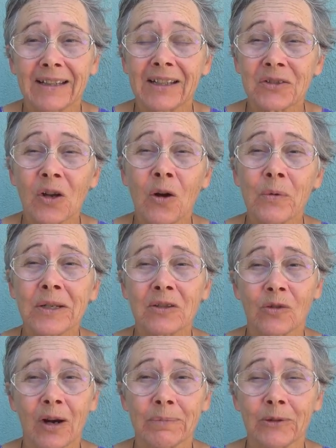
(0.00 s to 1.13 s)
there's always
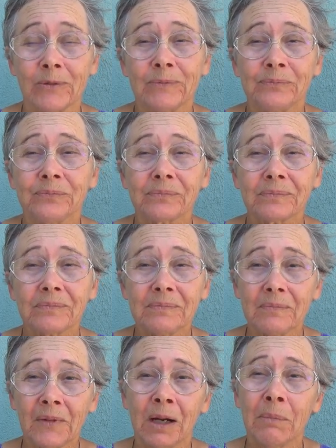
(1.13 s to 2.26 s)
trouble
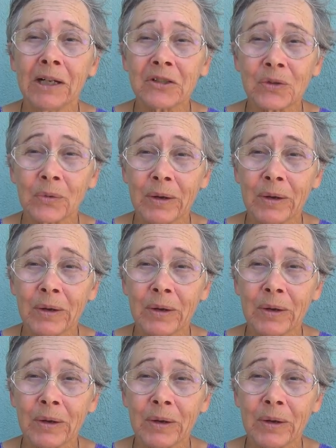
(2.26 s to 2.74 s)
amongst